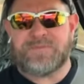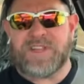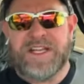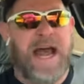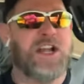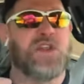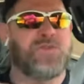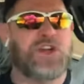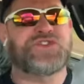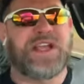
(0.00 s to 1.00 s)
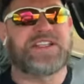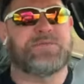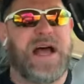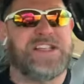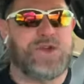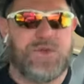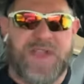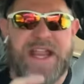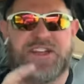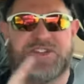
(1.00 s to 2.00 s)
Now, I know the first thing somebody's going to
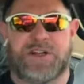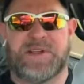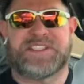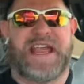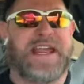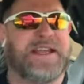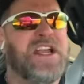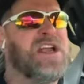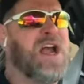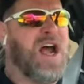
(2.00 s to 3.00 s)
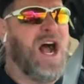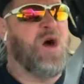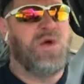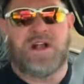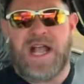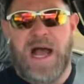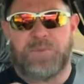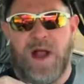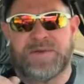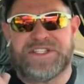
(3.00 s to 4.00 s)
think is they're going to be saying, "Oh, well, God
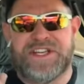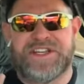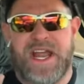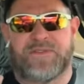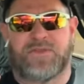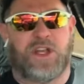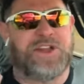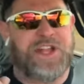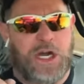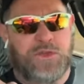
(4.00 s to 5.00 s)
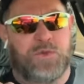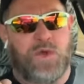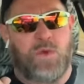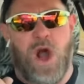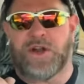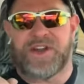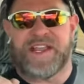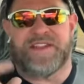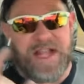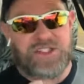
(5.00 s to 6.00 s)
promised he'd never flood the earth with water
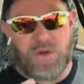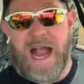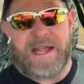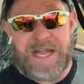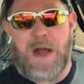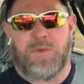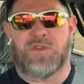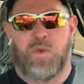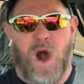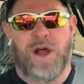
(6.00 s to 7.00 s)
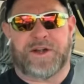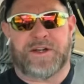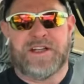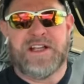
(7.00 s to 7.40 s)
again." That's right, not with water.